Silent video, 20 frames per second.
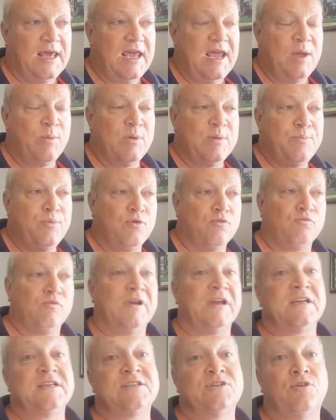And we put
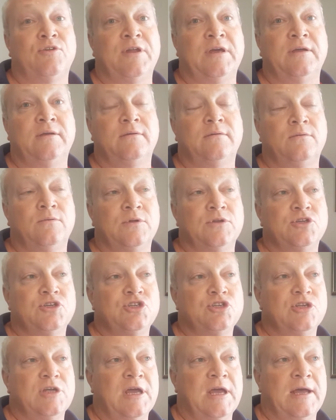rings on her,
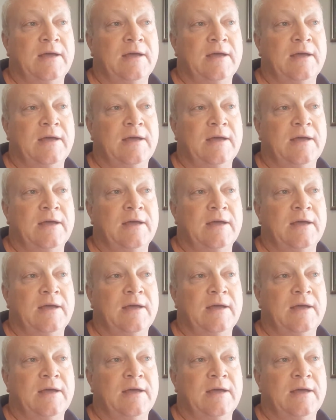which